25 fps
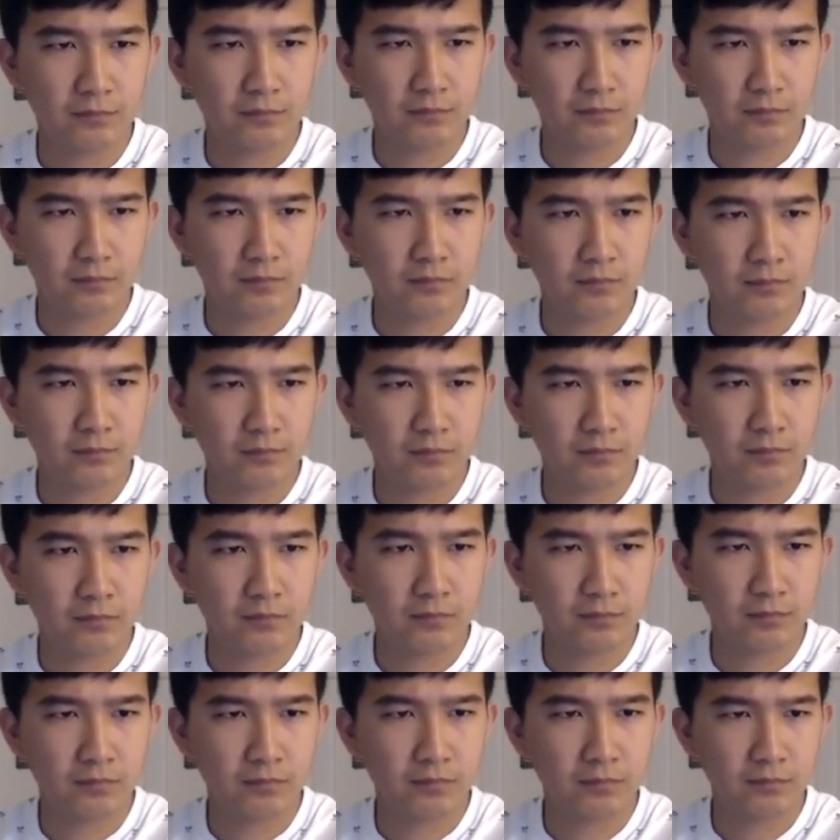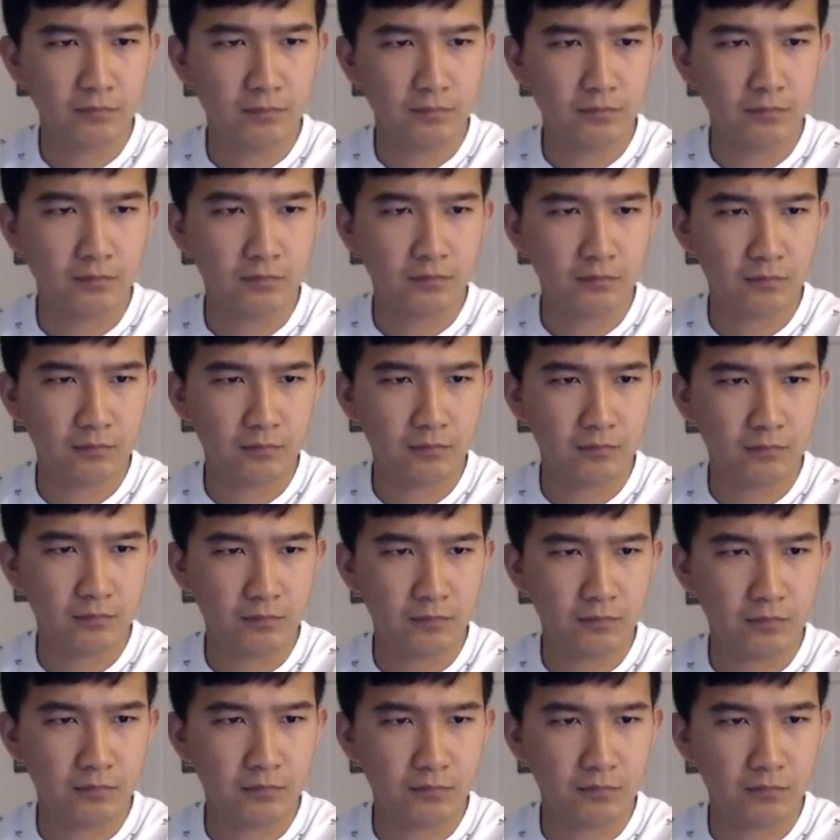
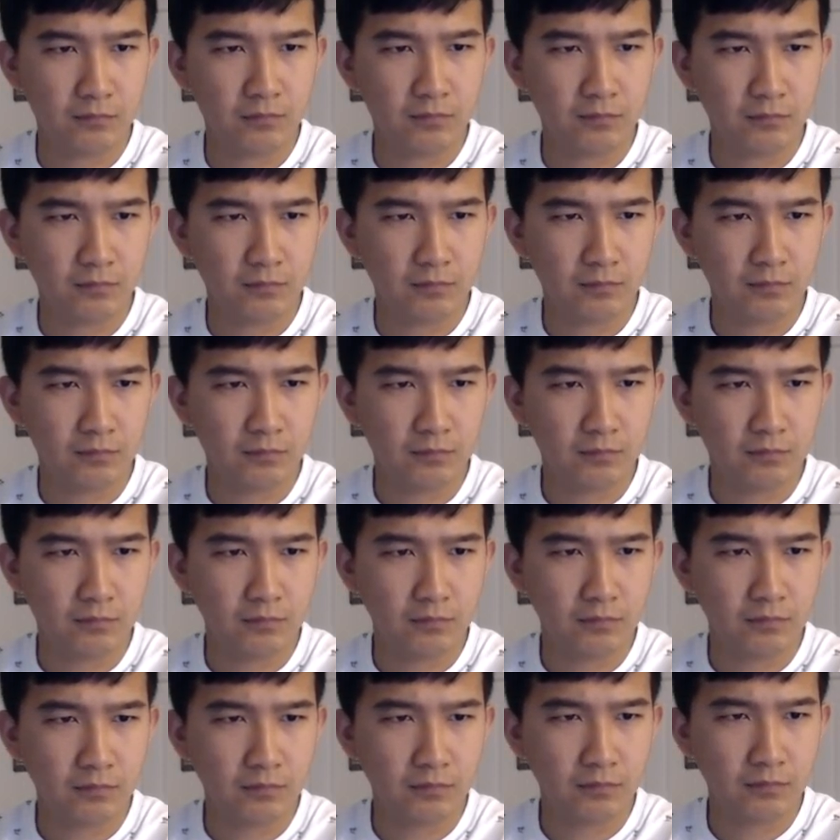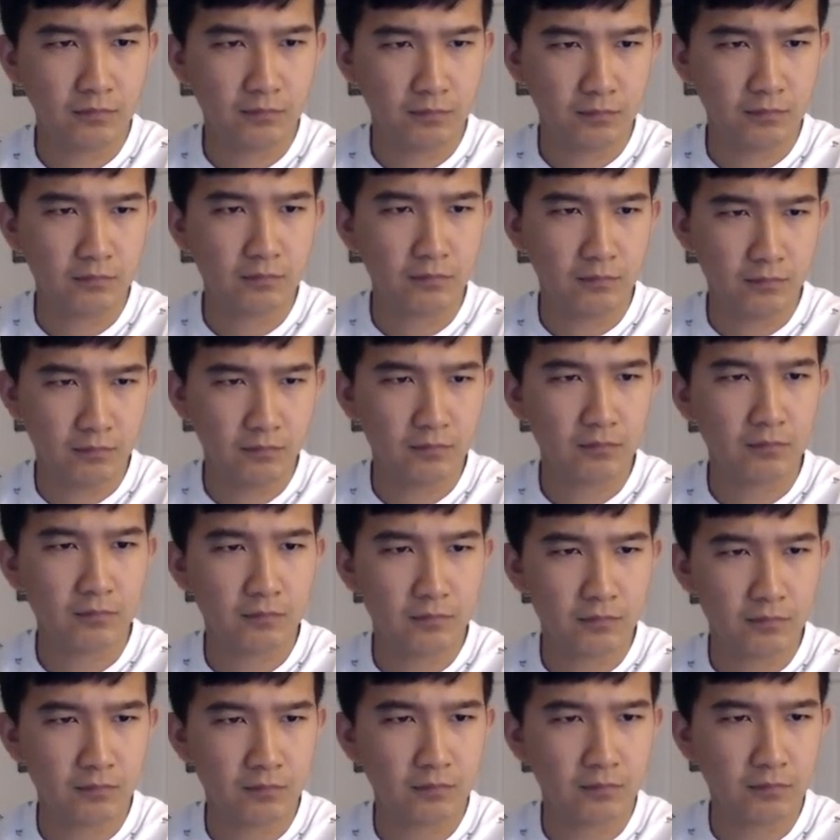
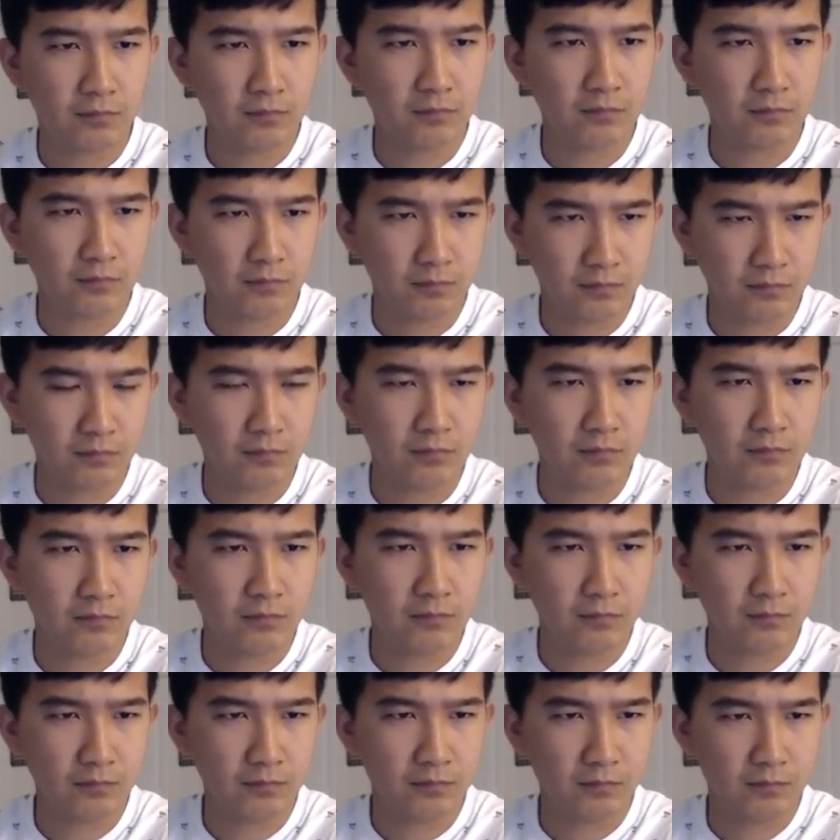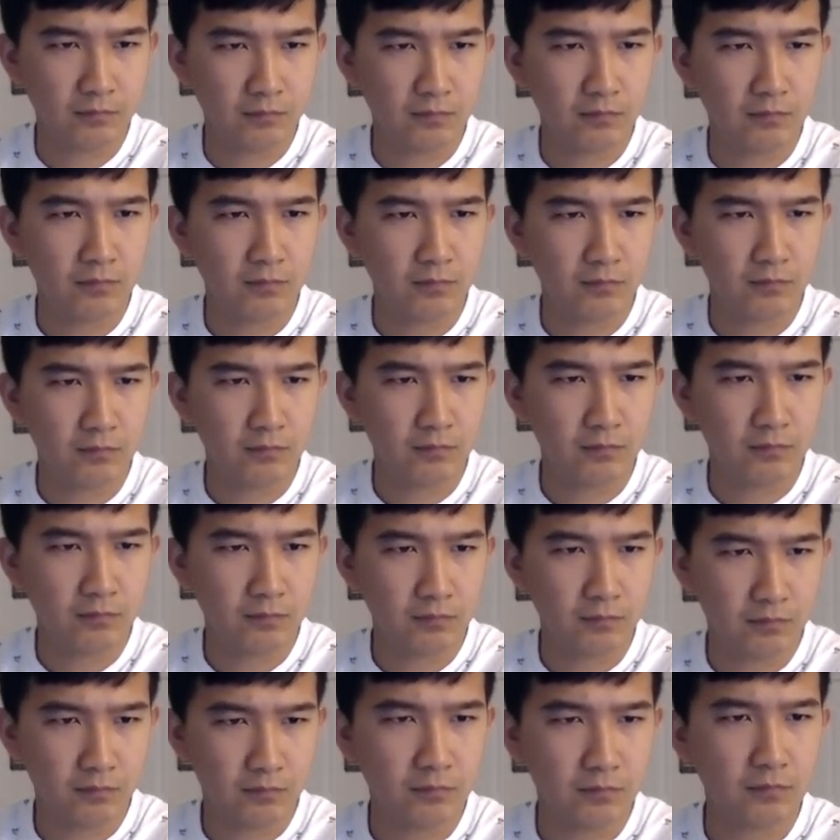
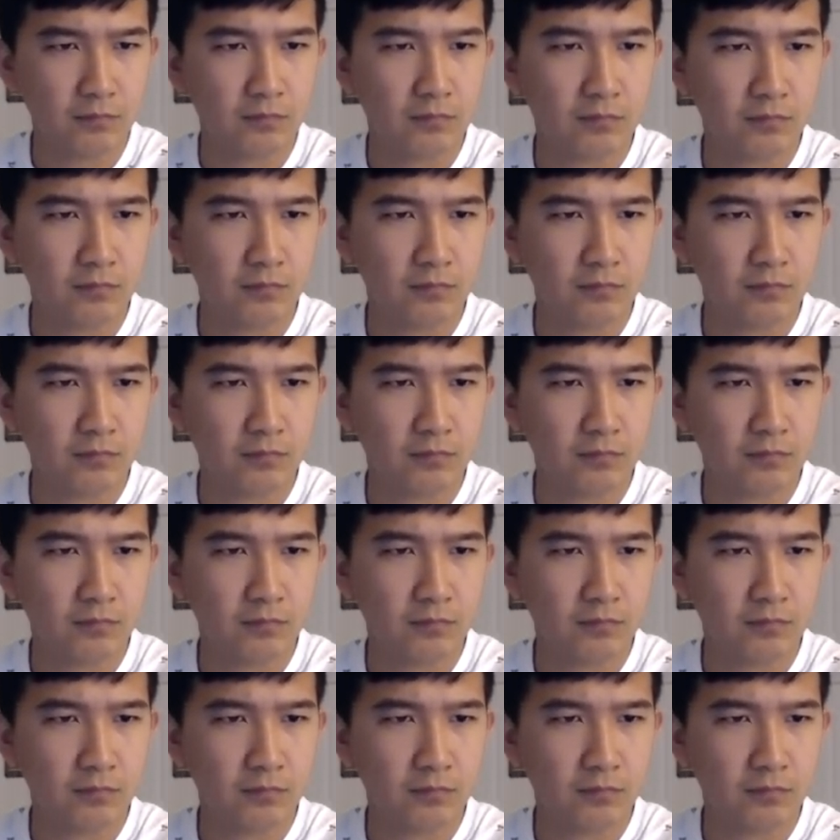No words are spoken by the person on screen.